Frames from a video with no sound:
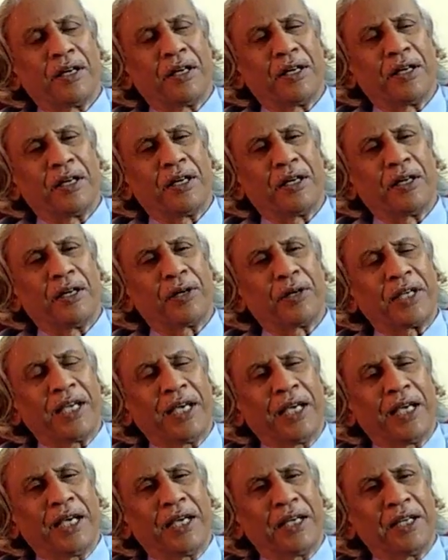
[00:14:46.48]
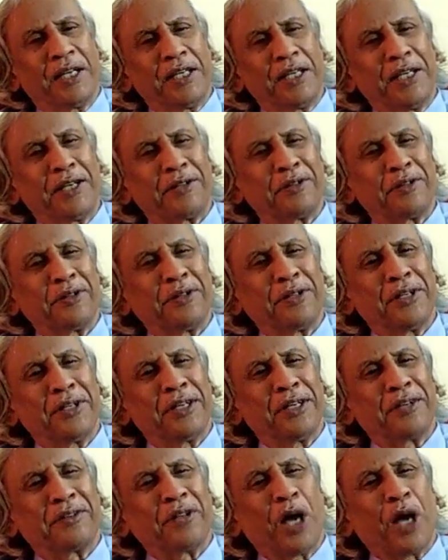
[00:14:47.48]
Okay, it's
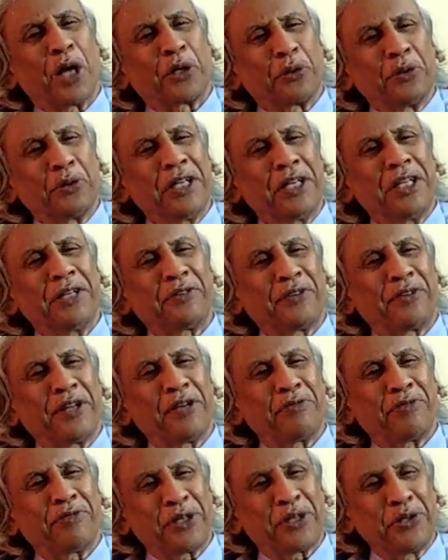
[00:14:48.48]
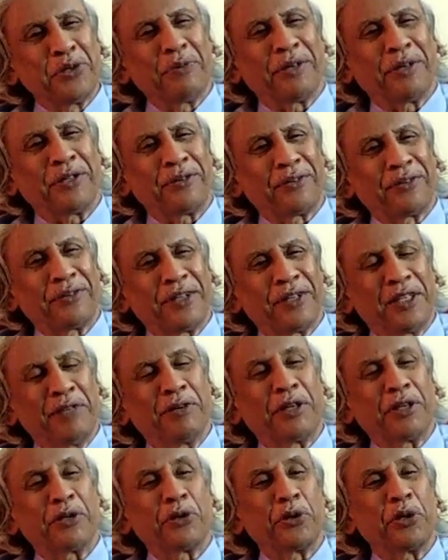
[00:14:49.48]
not only safe for humans,
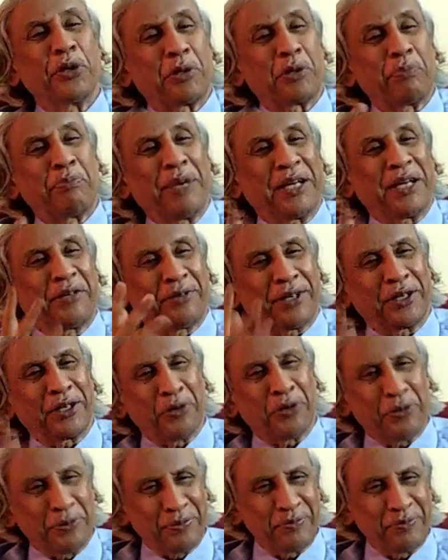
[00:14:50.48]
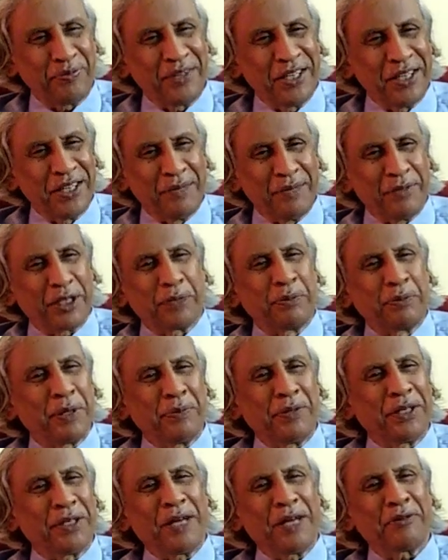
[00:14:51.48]
even to your pets at home. Because
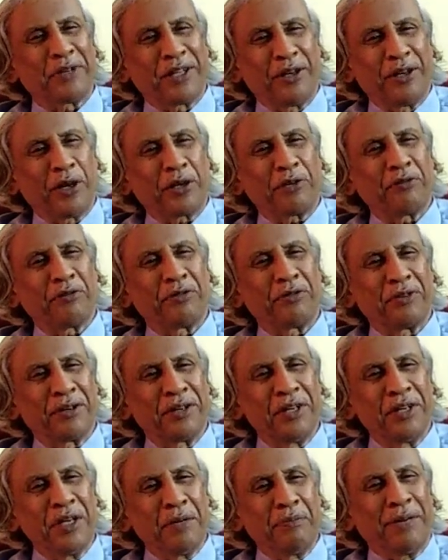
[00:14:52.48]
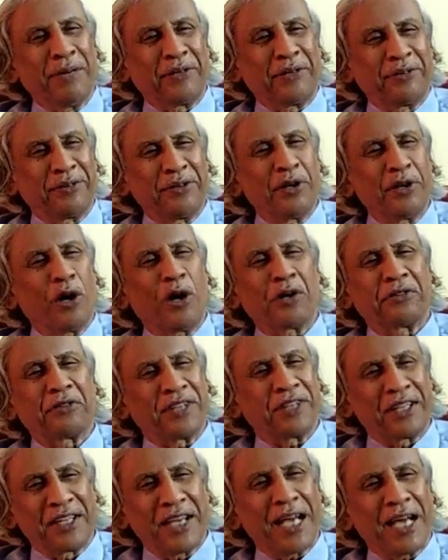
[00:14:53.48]
people have a lot of pets, dogs
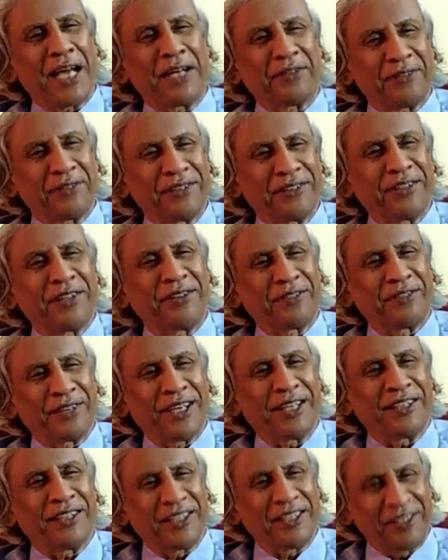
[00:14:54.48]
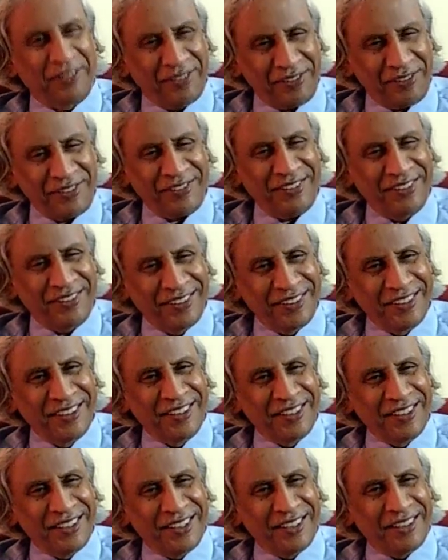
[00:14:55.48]
and cats and things like that,
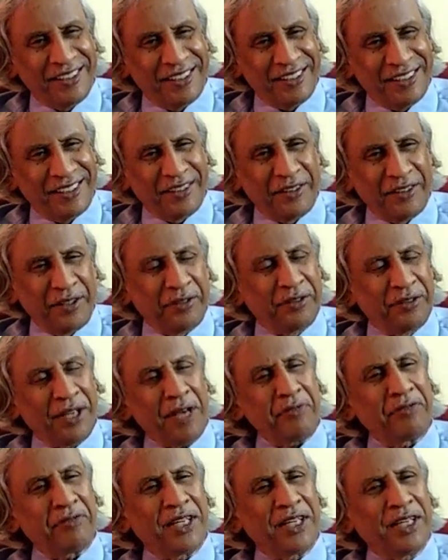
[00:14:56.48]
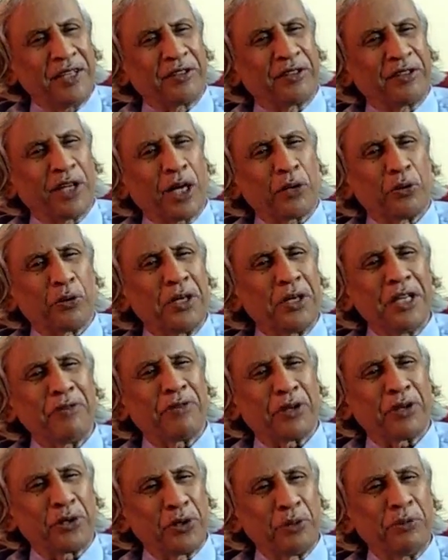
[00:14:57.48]
The safety is not only for
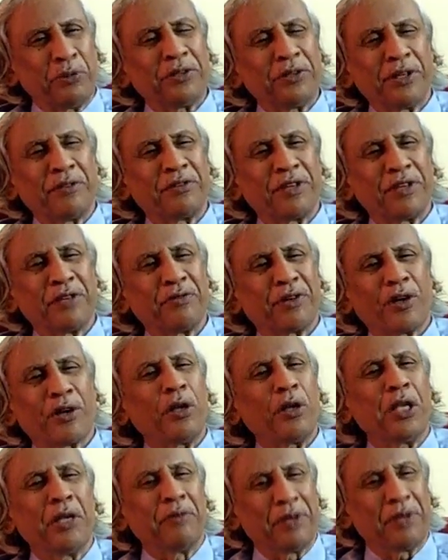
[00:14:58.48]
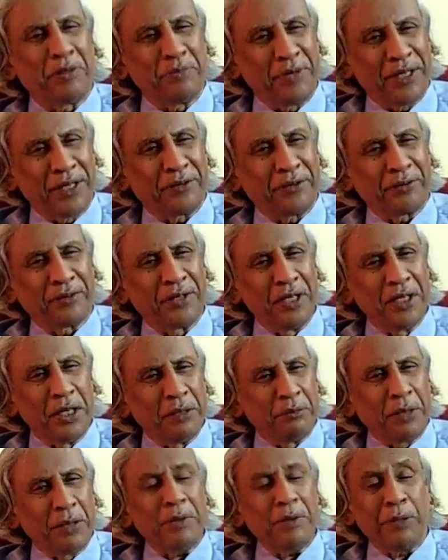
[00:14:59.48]
humans, safety for all living beings.
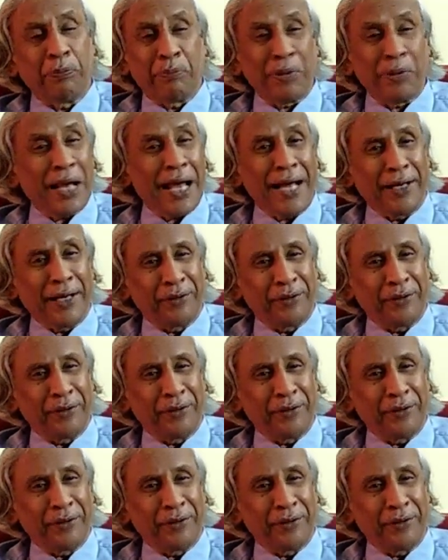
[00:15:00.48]
Maybe plants,